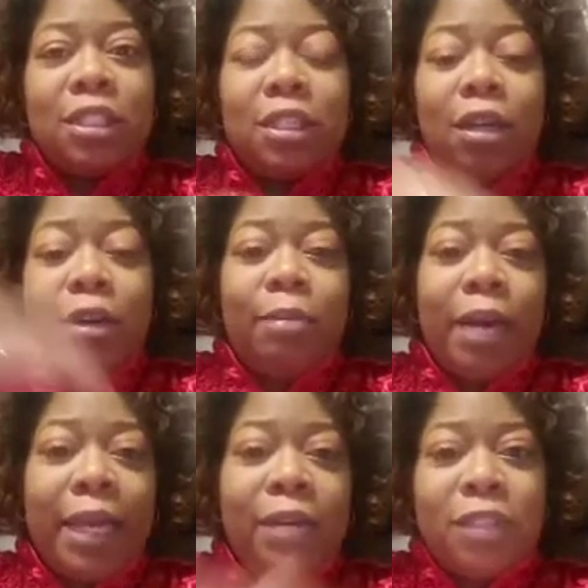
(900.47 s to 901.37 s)
Her
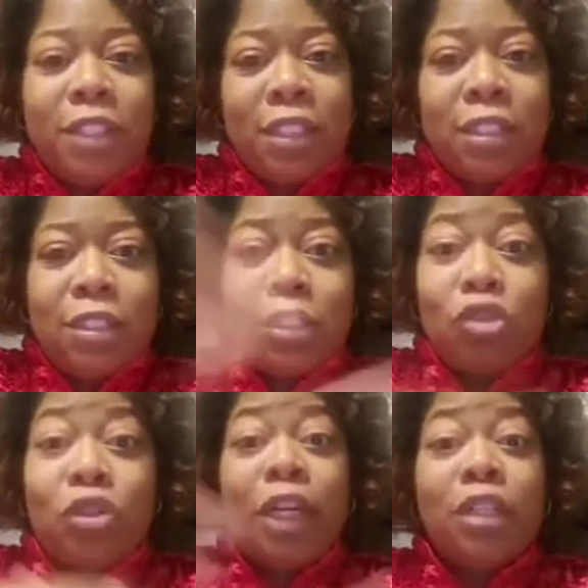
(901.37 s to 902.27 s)
body was just this
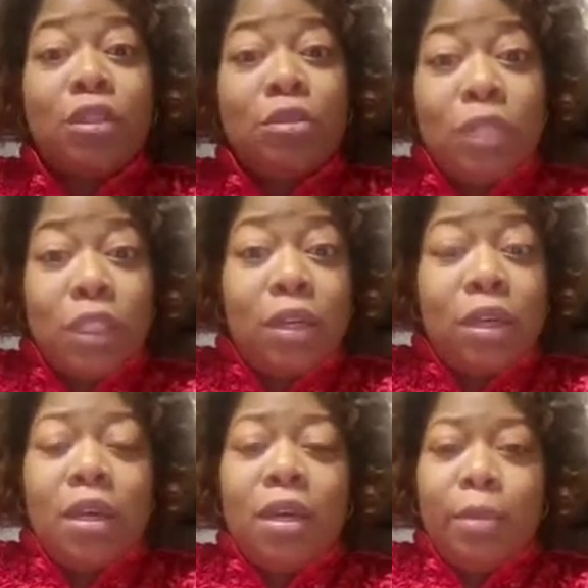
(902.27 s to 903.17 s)
translucent
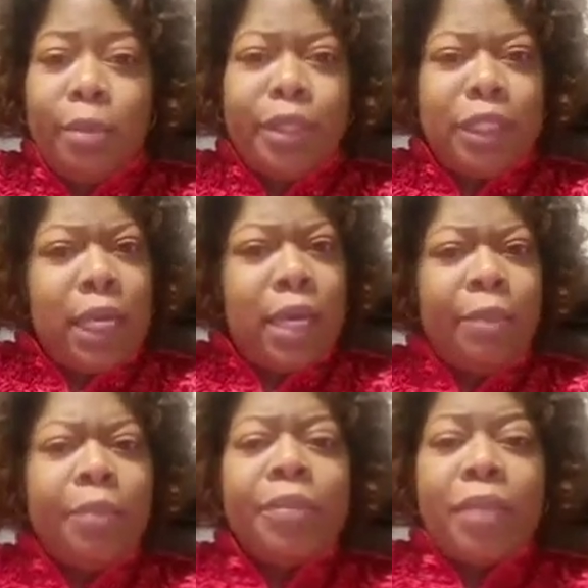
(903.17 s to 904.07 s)
per se
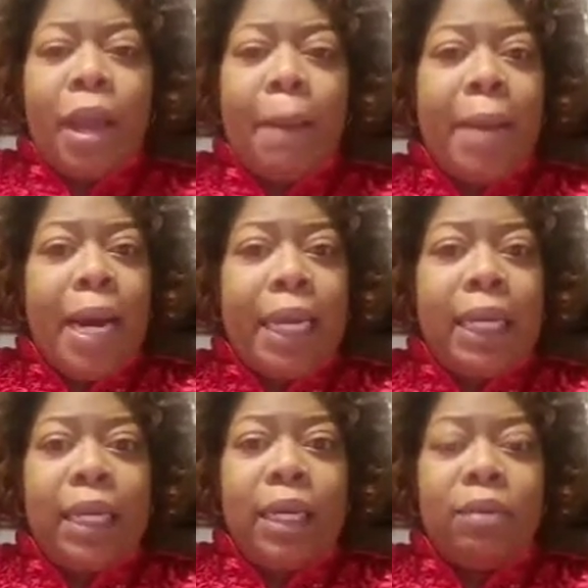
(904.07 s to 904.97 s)

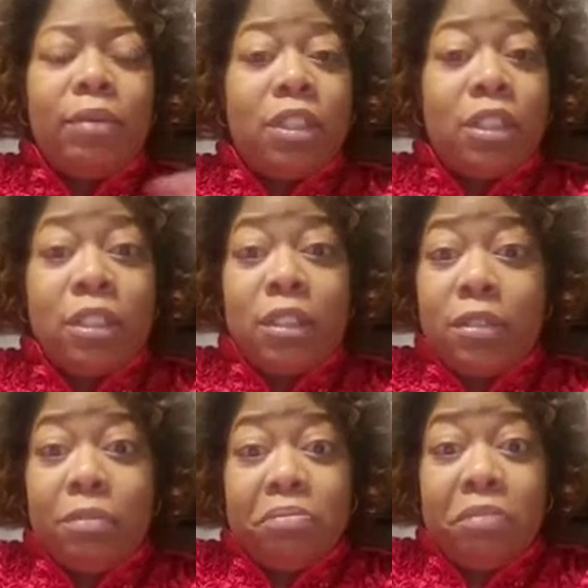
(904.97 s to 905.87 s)
body. It was
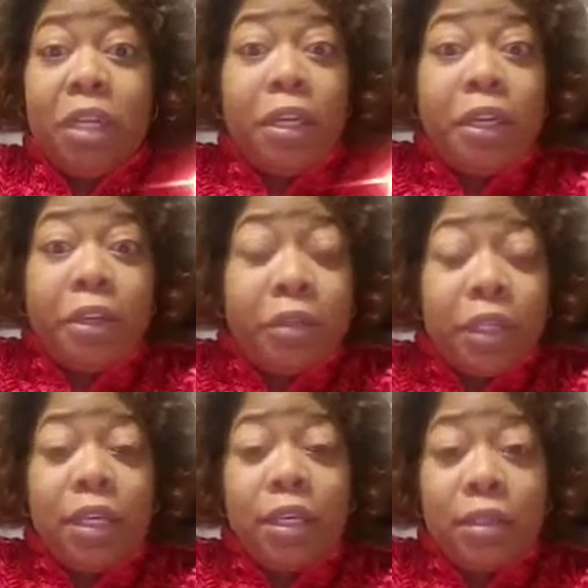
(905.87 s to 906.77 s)
just clear
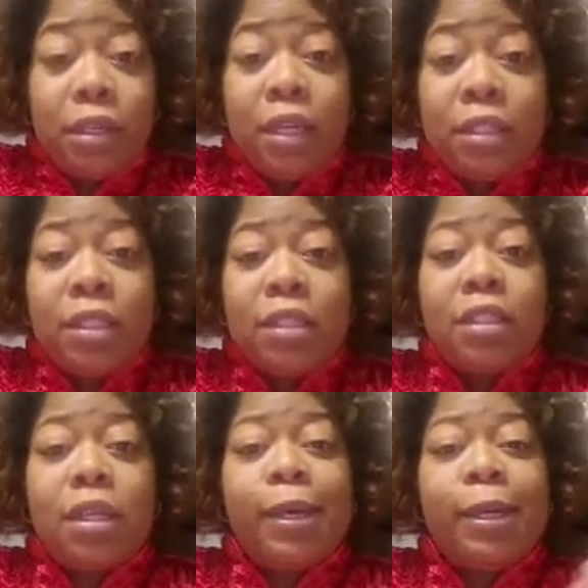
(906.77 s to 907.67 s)
in
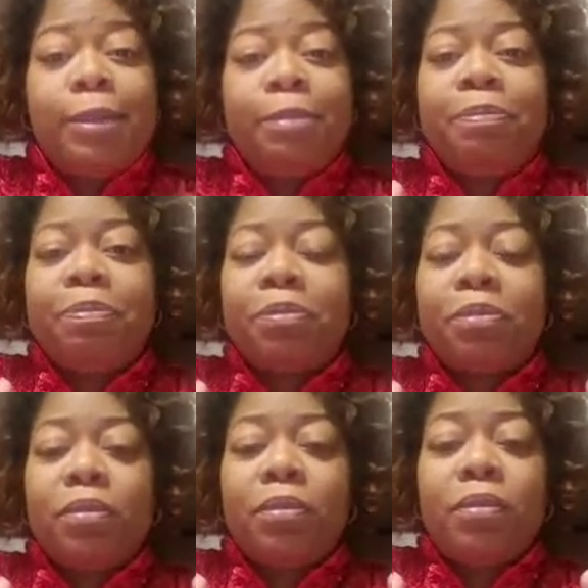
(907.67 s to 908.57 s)
essence.
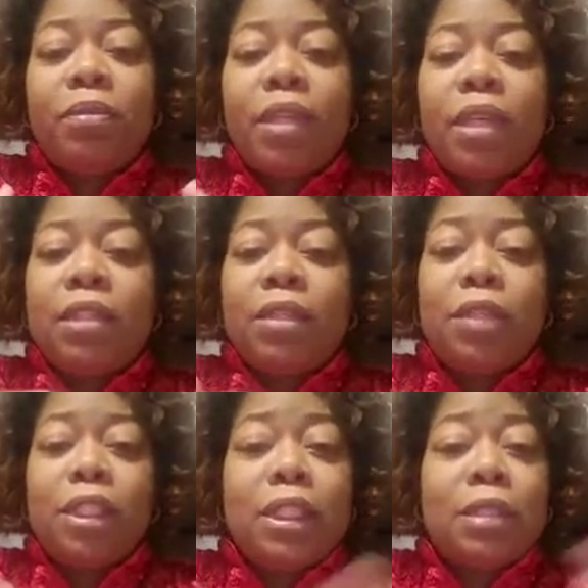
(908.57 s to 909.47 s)
She
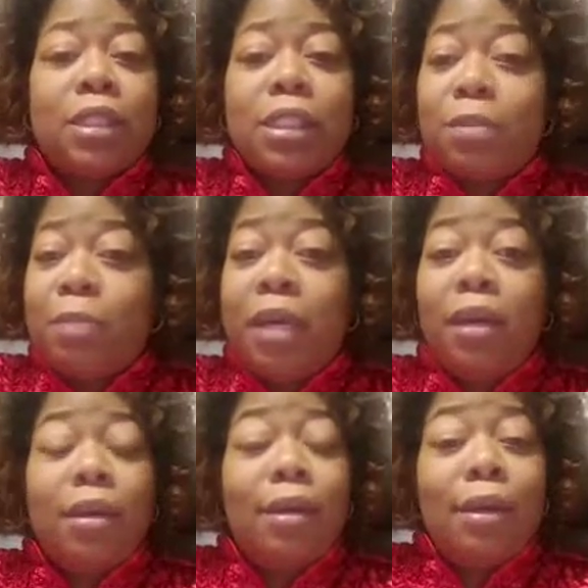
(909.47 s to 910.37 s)
was just this
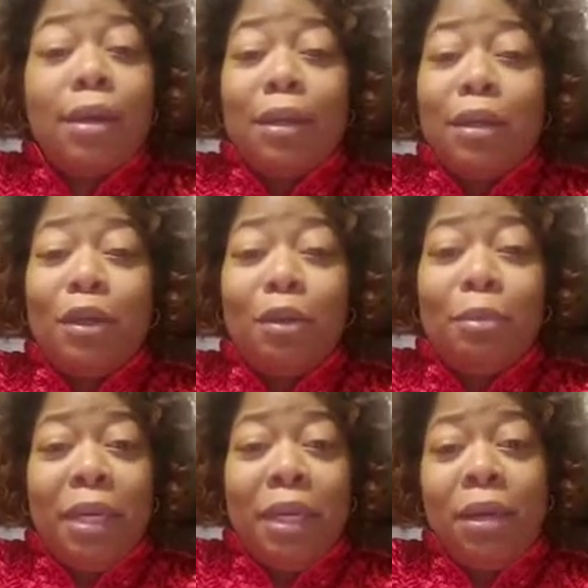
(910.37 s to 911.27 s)
pink little
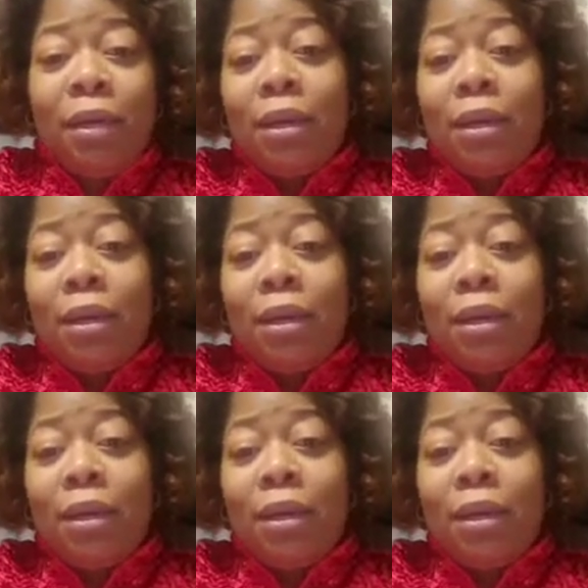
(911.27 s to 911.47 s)
being.